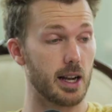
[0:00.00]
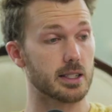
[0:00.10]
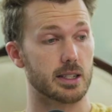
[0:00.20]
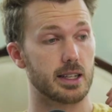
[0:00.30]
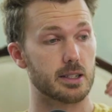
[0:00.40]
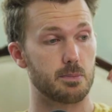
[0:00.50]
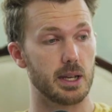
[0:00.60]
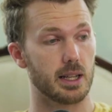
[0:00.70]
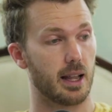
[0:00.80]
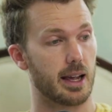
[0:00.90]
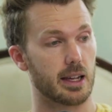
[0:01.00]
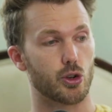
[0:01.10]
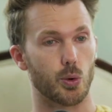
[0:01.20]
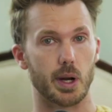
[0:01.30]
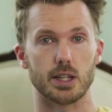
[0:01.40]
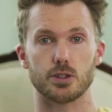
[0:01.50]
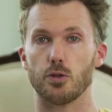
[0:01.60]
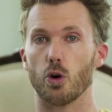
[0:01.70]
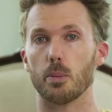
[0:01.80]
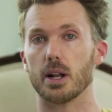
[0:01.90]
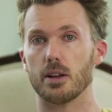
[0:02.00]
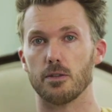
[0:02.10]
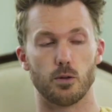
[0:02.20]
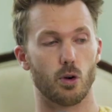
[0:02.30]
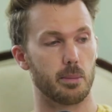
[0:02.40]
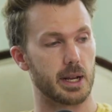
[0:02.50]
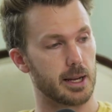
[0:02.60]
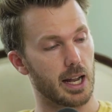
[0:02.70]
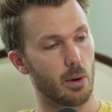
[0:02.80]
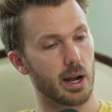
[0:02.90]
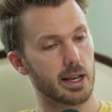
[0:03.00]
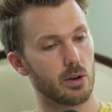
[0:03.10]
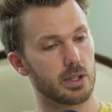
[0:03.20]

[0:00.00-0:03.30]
honestly, it's been like transformative for me. And I want to go